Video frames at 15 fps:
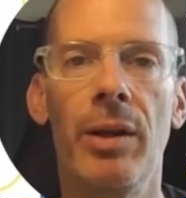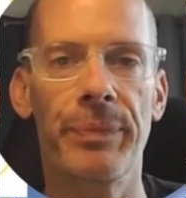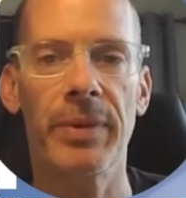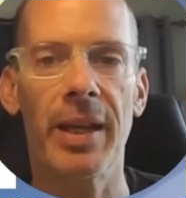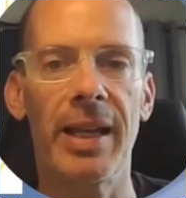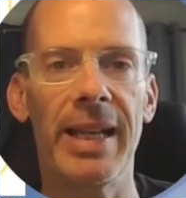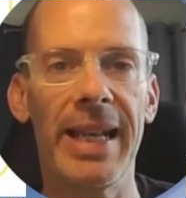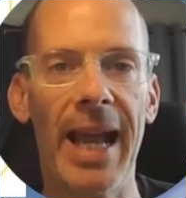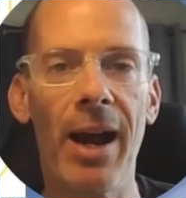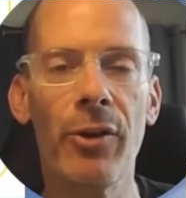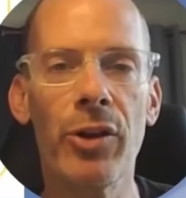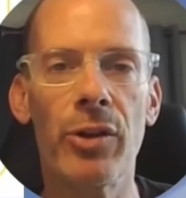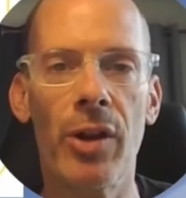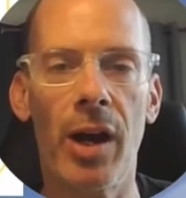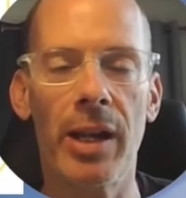Now you're
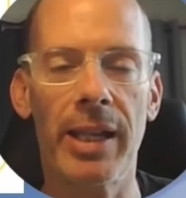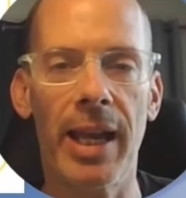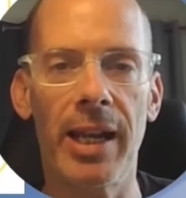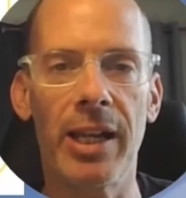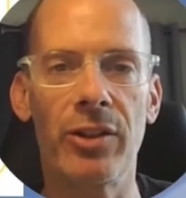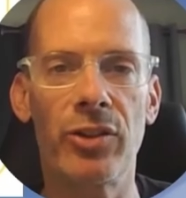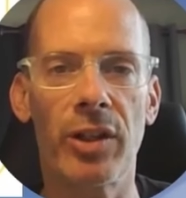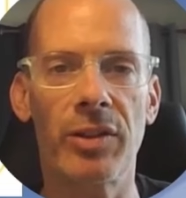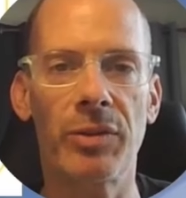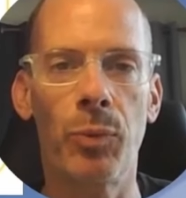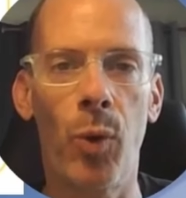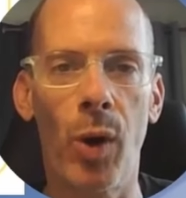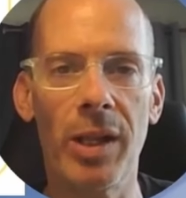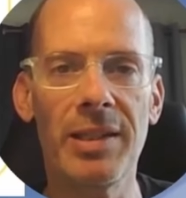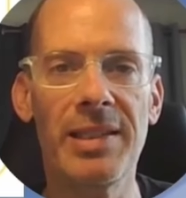not getting just
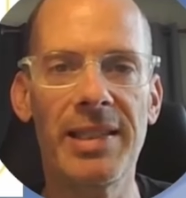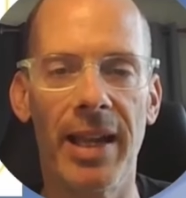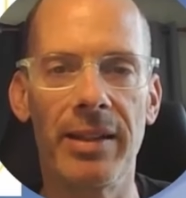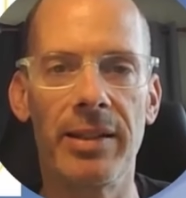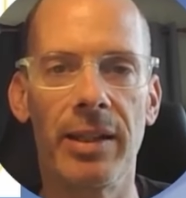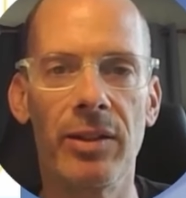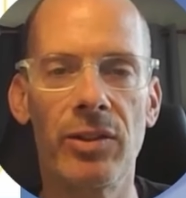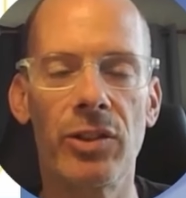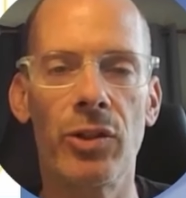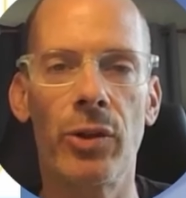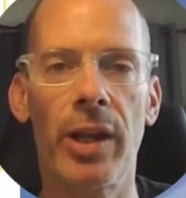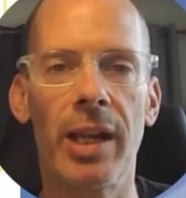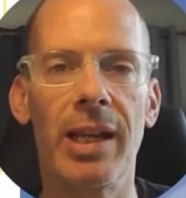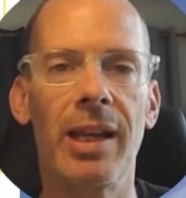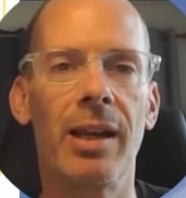one sentence, you're
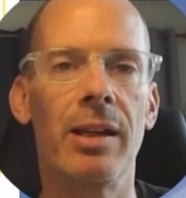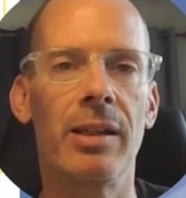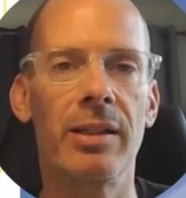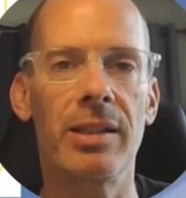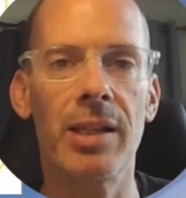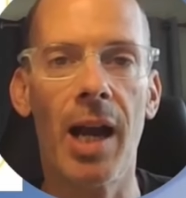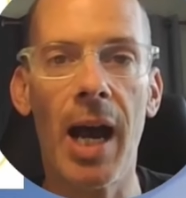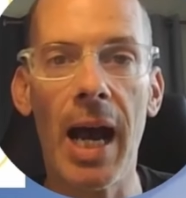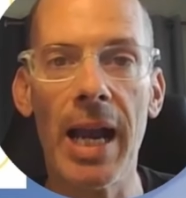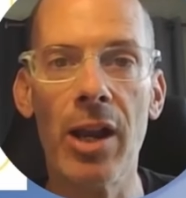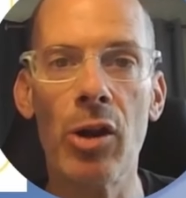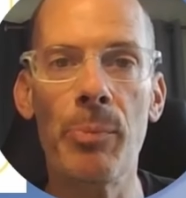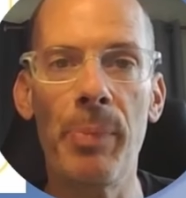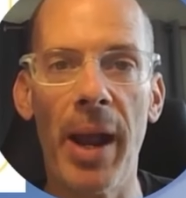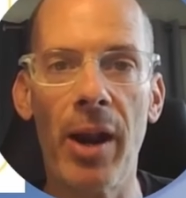getting an entire
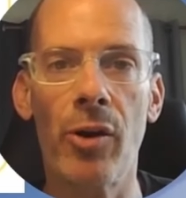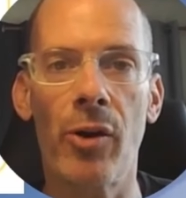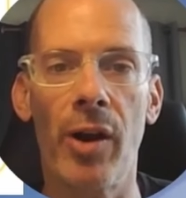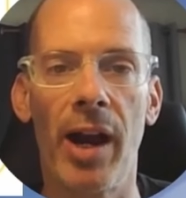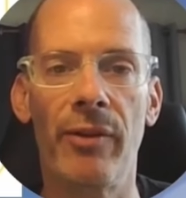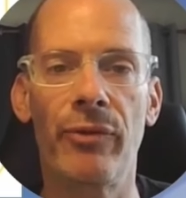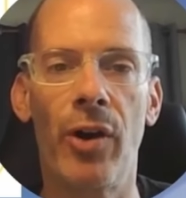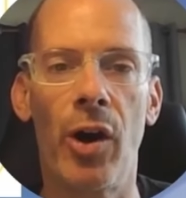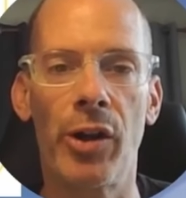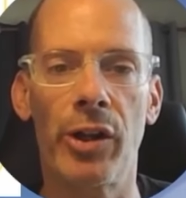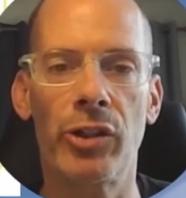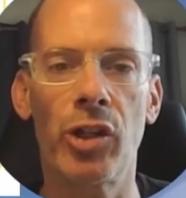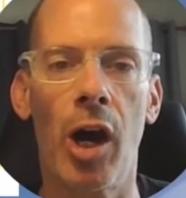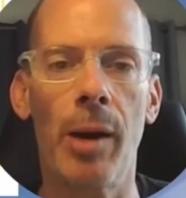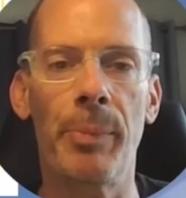paragraph on a
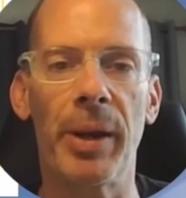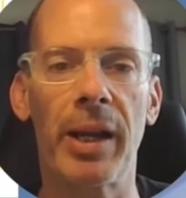topic.